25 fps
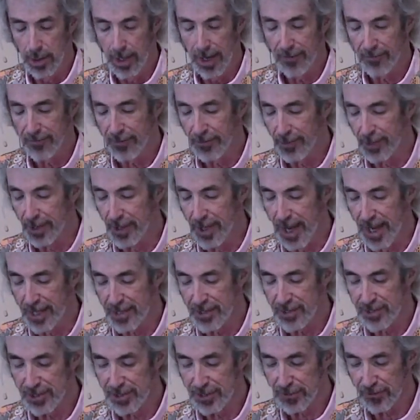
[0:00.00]
After the
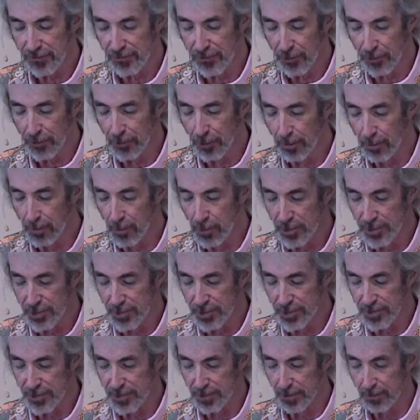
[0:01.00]
Nazis filled the
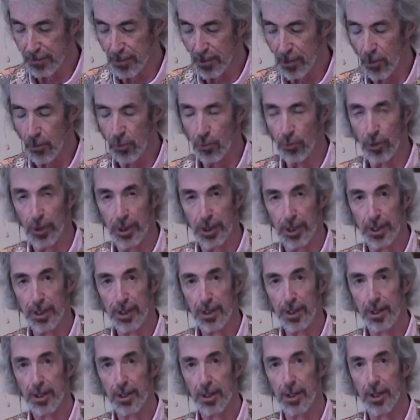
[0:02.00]
prisons in Poland,
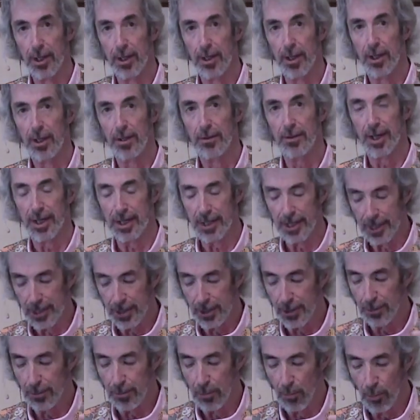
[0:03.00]
they
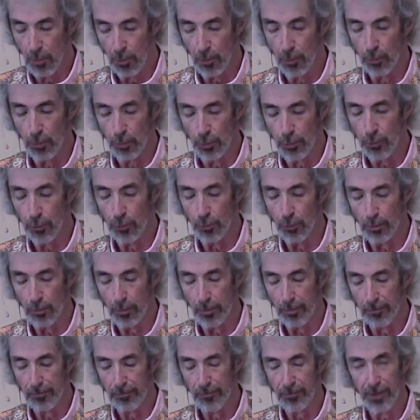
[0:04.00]
needed more room.